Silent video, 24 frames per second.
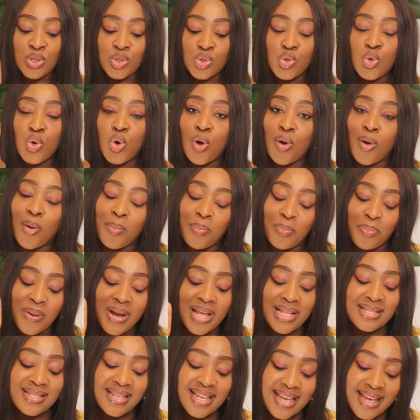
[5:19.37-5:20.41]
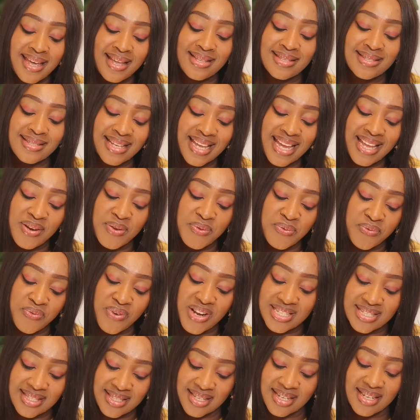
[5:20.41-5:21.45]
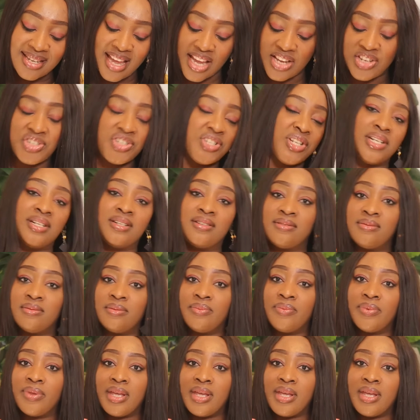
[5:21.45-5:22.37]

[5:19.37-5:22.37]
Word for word: to complete its investigation